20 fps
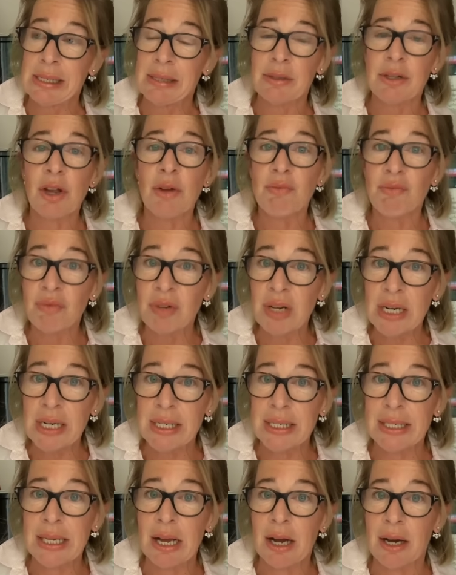don't really
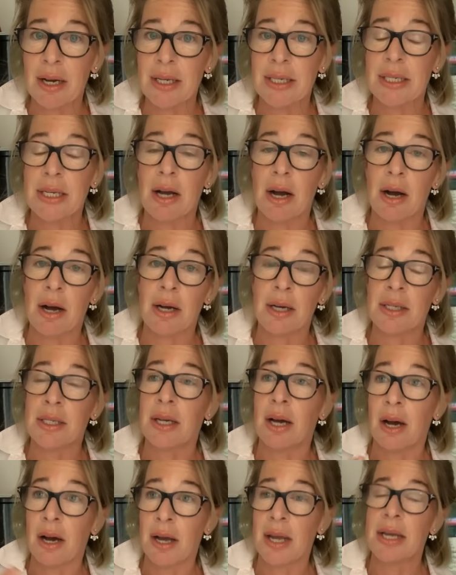see eye to
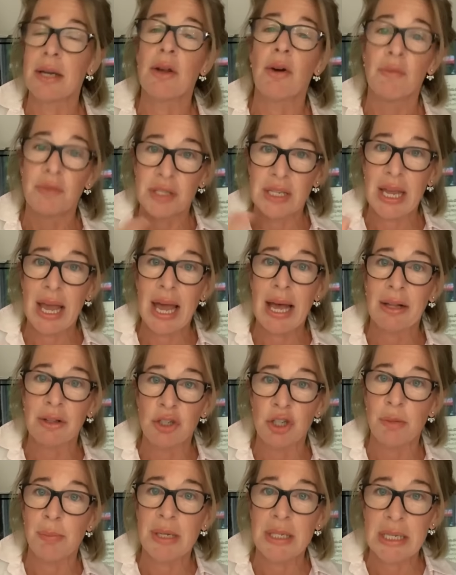eye, and obviously
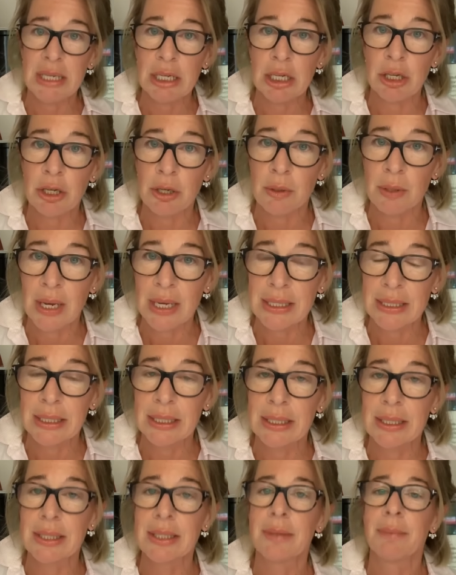LGBTQ
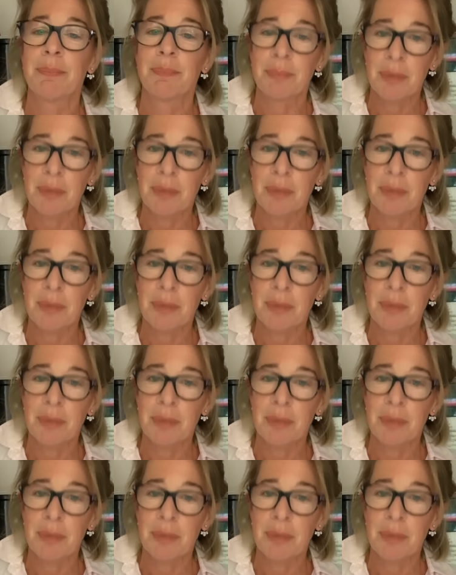lessons.